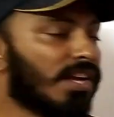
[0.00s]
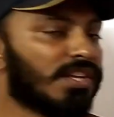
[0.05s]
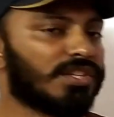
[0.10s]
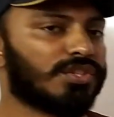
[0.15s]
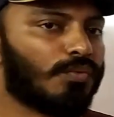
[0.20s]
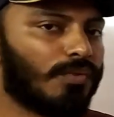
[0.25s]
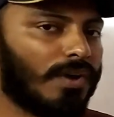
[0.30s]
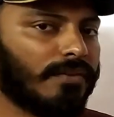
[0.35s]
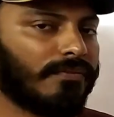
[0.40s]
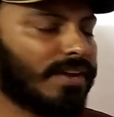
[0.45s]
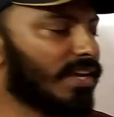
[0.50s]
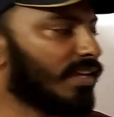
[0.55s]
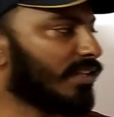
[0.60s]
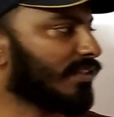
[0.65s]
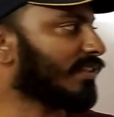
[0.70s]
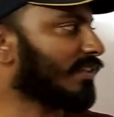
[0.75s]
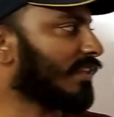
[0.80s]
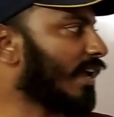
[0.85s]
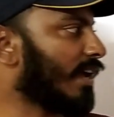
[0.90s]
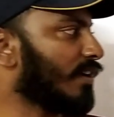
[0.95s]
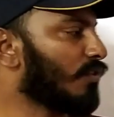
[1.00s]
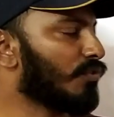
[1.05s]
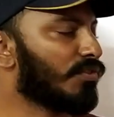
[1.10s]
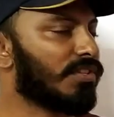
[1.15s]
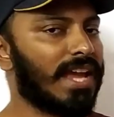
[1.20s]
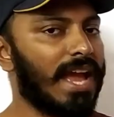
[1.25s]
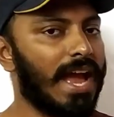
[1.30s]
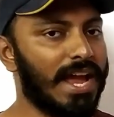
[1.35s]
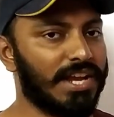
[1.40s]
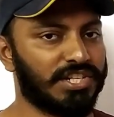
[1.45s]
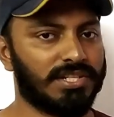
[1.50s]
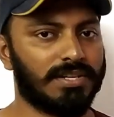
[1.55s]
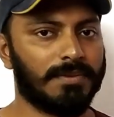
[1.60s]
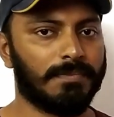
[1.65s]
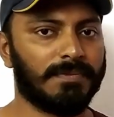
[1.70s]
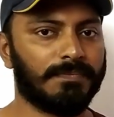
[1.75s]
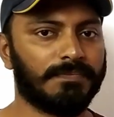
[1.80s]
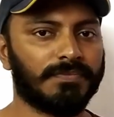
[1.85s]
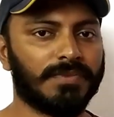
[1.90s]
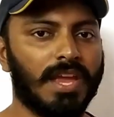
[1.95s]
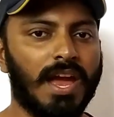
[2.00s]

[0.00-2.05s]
So one way is using hash table.